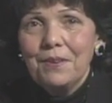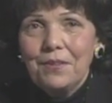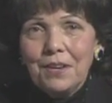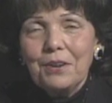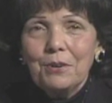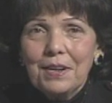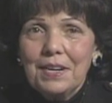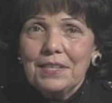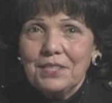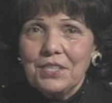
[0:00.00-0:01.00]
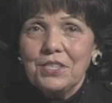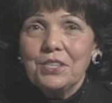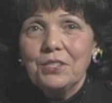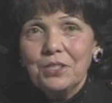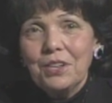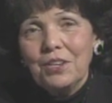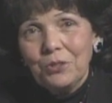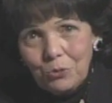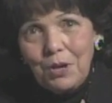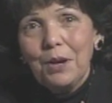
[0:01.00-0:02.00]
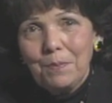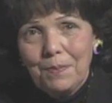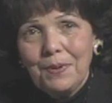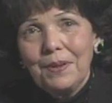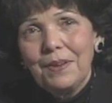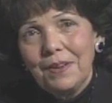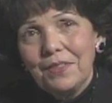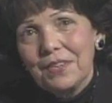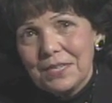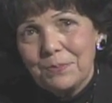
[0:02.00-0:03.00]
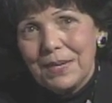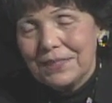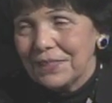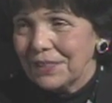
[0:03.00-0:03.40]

their organization to help in this matter.